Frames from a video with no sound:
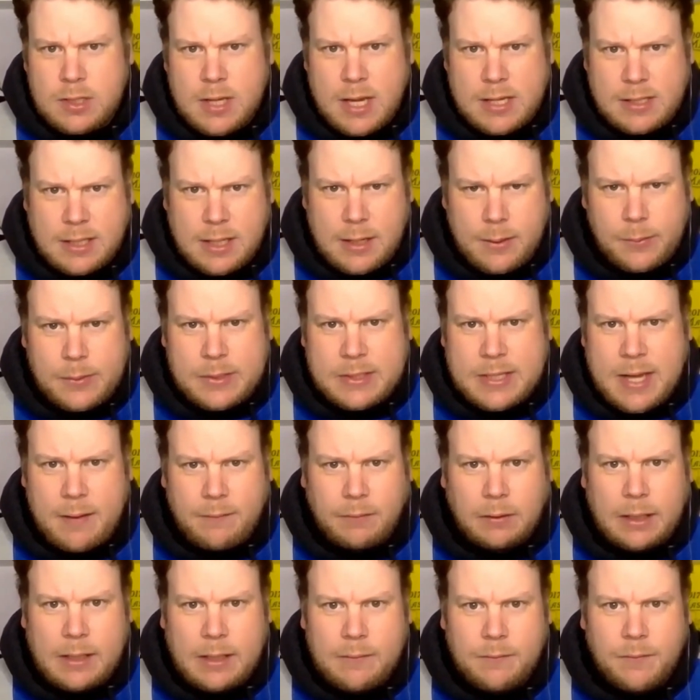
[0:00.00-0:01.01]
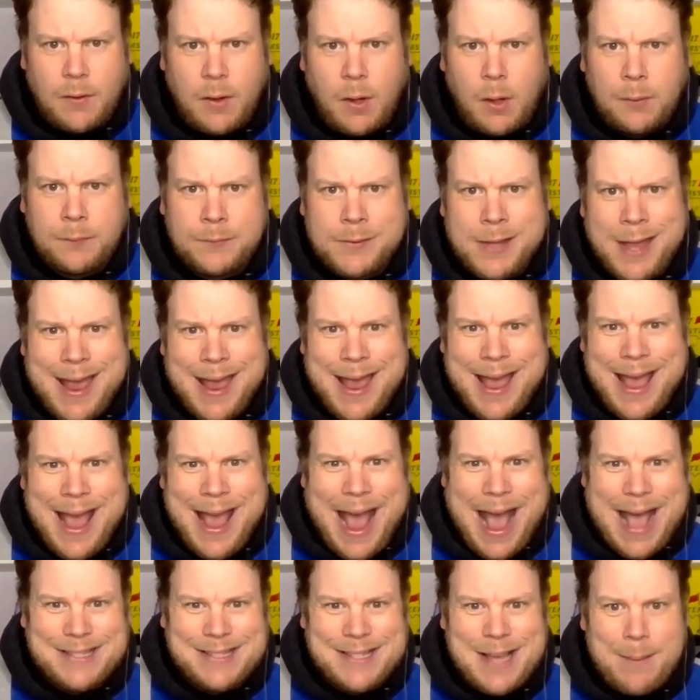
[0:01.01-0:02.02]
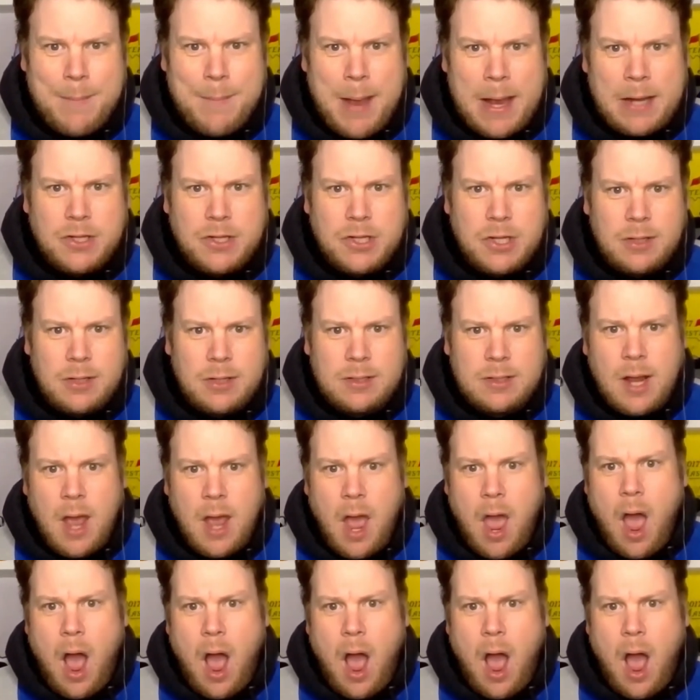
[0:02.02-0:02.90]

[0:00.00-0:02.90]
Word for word: as he was heavily involved, as I mentioned.